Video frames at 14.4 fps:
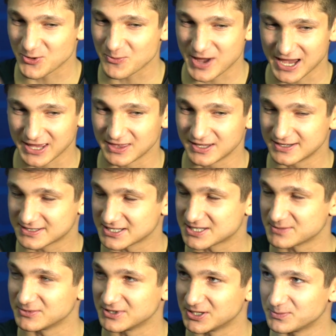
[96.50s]
my
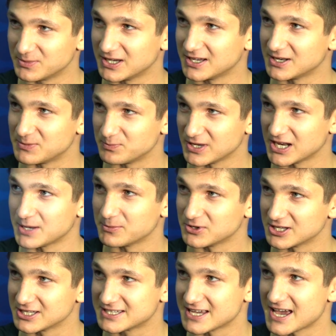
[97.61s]
athleticism a little bit, and then being able
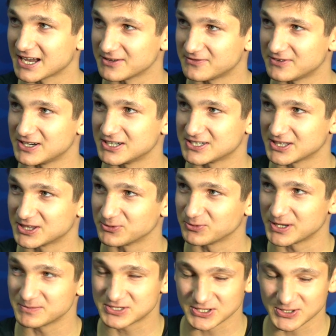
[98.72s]
to attack and finish at the
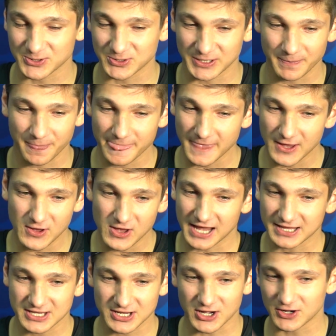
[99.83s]
rim too. And
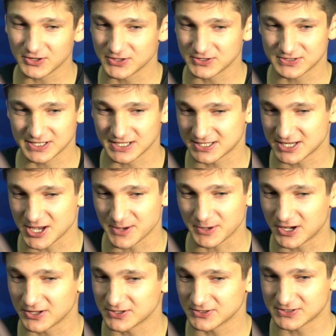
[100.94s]
I think all those things help.
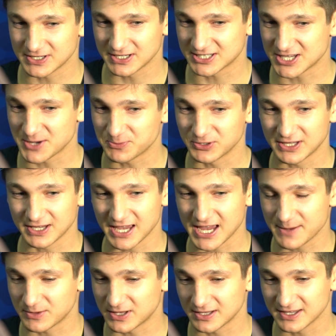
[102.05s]
All those things help with the
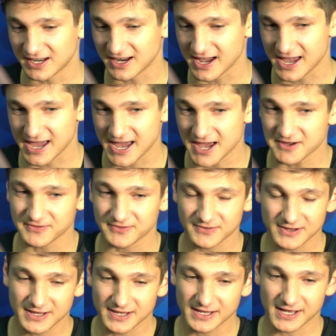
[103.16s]
game that I have
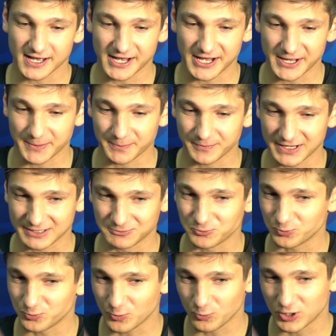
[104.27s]
and
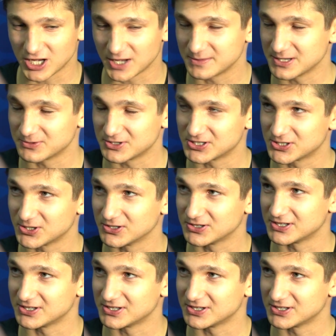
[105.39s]
what I'll be able to show at